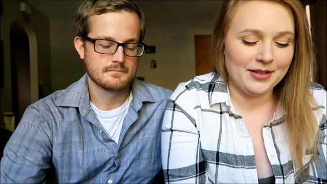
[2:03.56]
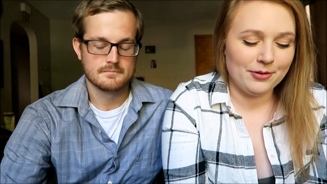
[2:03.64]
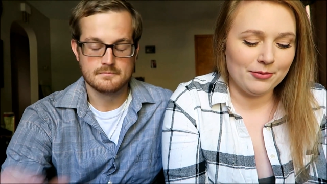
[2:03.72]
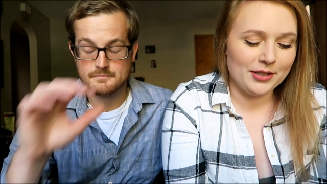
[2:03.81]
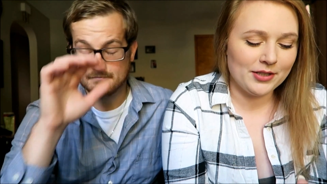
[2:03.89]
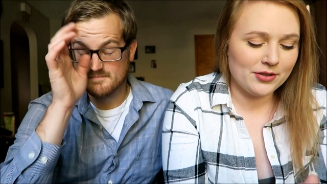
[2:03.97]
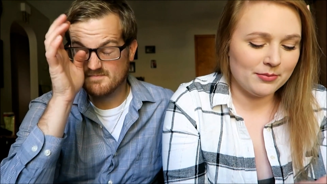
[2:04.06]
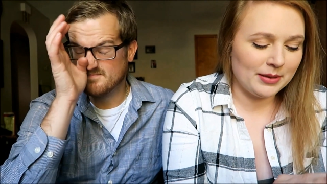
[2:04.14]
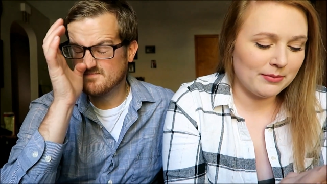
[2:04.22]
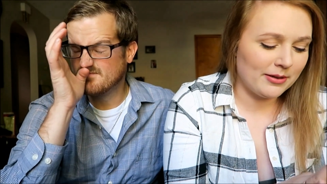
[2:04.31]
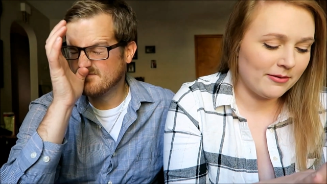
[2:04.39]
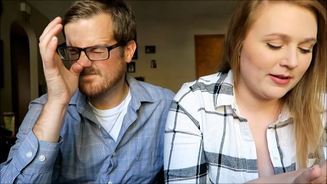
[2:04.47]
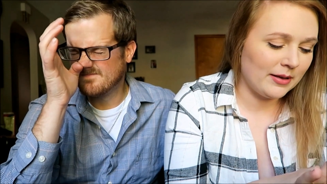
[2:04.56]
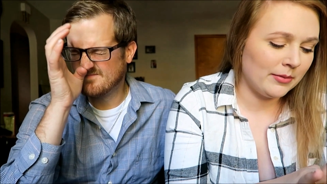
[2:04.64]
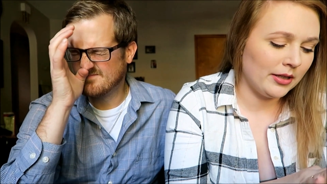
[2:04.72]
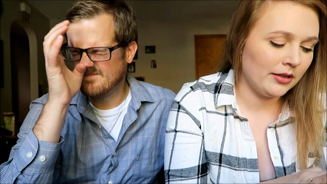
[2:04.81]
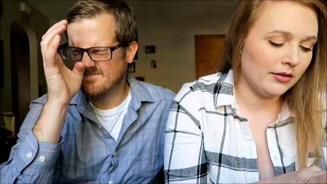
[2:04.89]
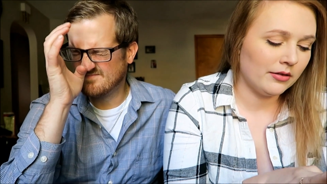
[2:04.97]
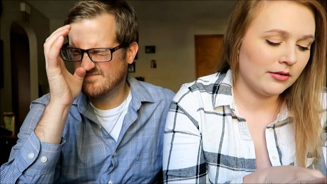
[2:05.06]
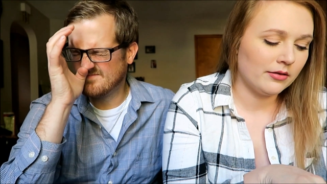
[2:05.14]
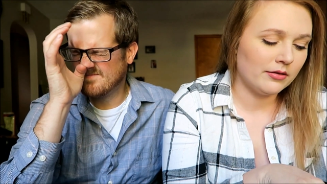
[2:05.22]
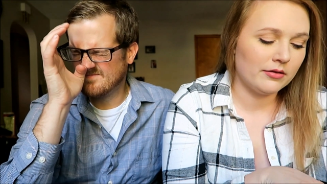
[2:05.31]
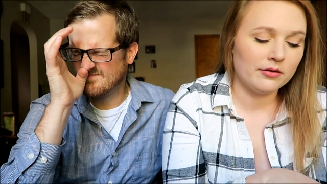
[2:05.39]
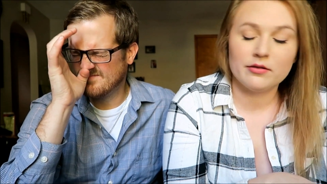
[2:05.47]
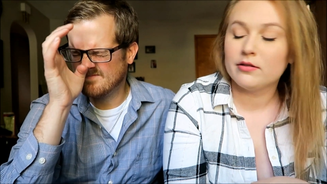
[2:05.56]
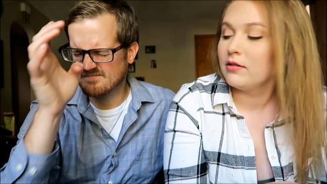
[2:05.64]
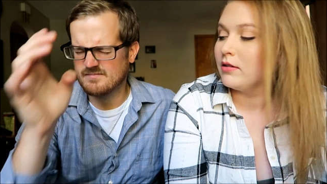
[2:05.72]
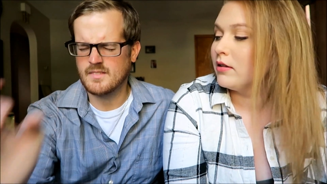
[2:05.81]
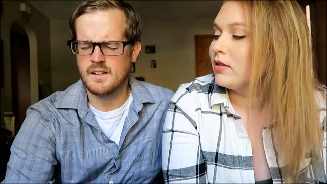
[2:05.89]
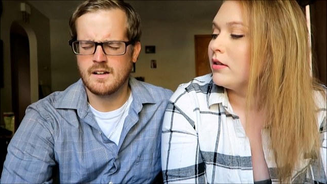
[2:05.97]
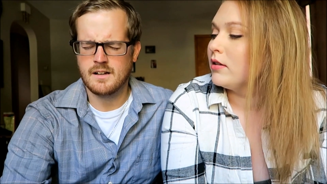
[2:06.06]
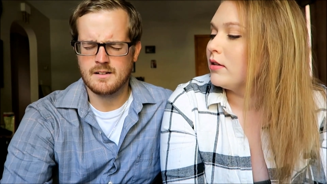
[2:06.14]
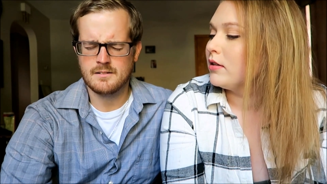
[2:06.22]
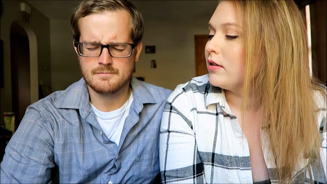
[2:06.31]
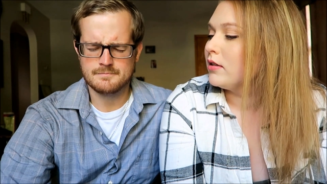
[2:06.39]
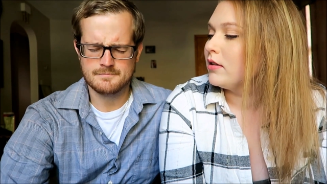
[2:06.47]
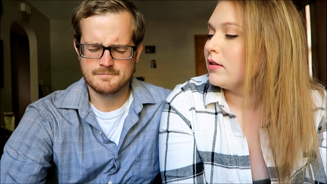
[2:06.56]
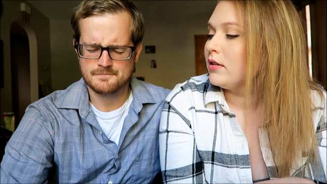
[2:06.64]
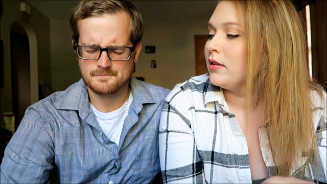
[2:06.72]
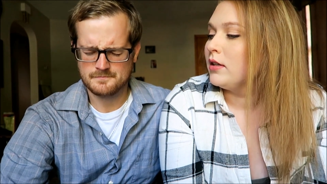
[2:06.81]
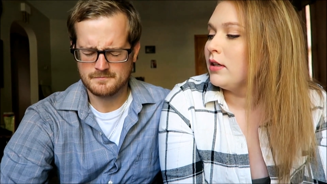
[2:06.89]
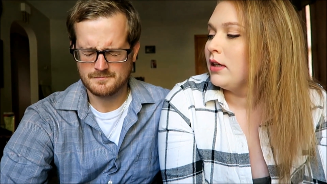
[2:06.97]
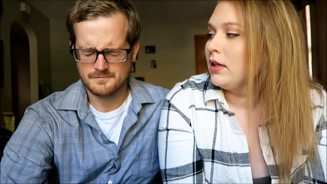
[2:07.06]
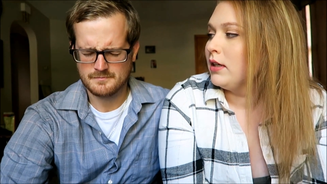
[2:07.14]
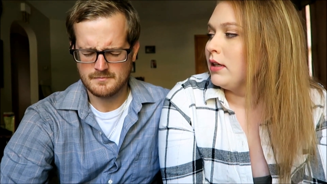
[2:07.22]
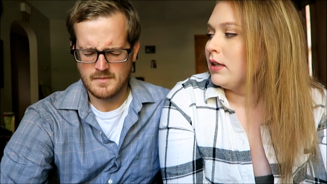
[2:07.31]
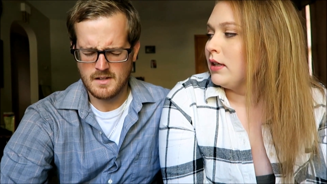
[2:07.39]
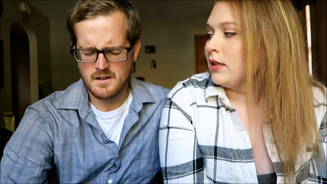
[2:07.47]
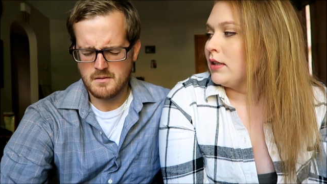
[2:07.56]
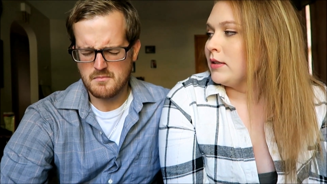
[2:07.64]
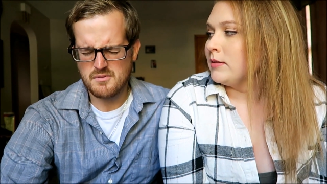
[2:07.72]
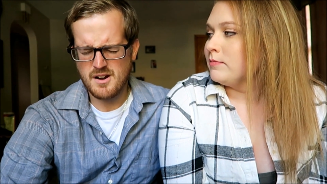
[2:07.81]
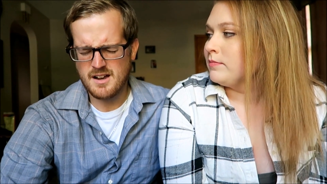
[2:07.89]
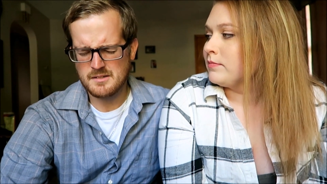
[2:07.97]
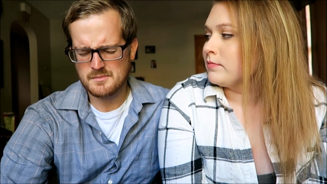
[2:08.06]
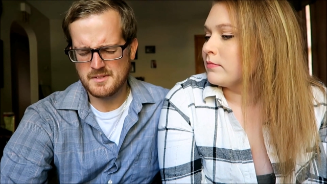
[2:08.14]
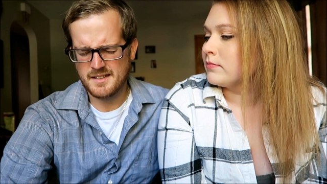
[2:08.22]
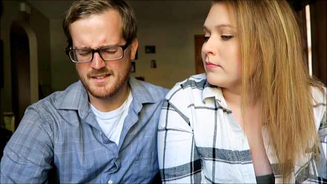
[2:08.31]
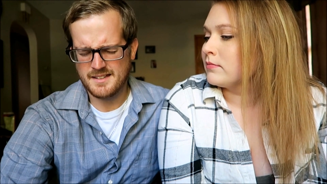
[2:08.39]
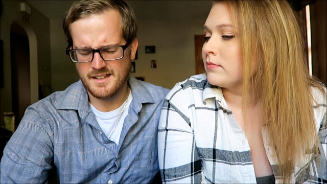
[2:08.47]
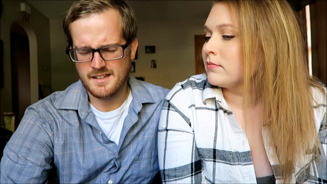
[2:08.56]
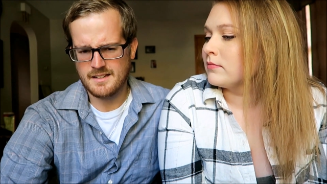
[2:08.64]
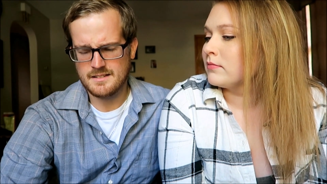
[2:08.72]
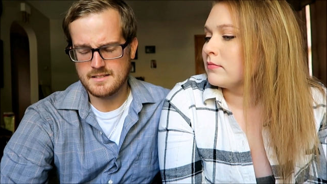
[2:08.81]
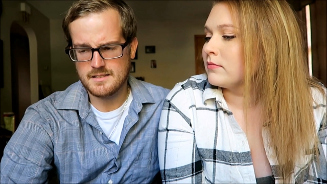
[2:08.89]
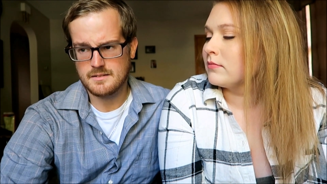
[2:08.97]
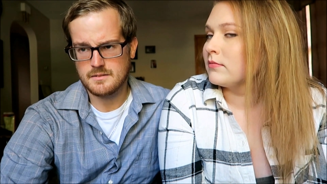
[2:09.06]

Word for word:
Speaker 1: When did you meet my family?
Speaker 2: Um, probably date